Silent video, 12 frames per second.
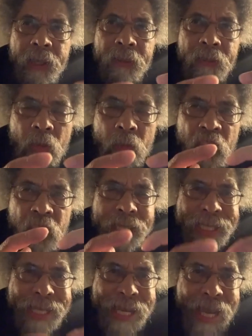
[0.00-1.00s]
So we should
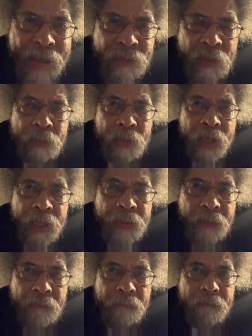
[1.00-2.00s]
never
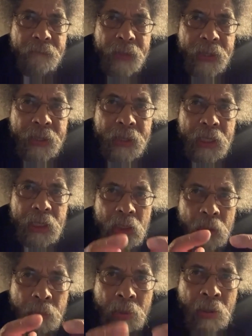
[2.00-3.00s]
be
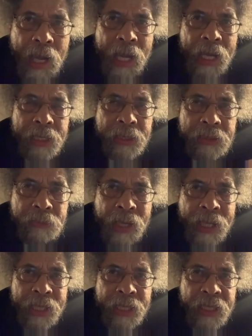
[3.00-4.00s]
surprised
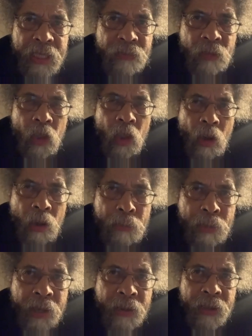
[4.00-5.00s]
by evil or
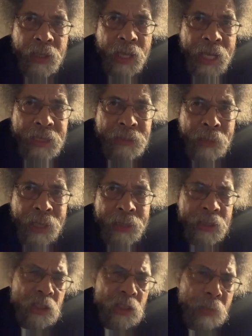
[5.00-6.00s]
paralyzed by
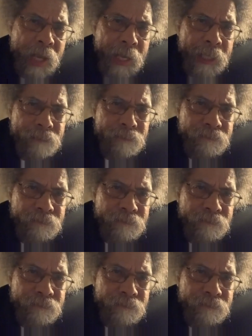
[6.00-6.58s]
despair.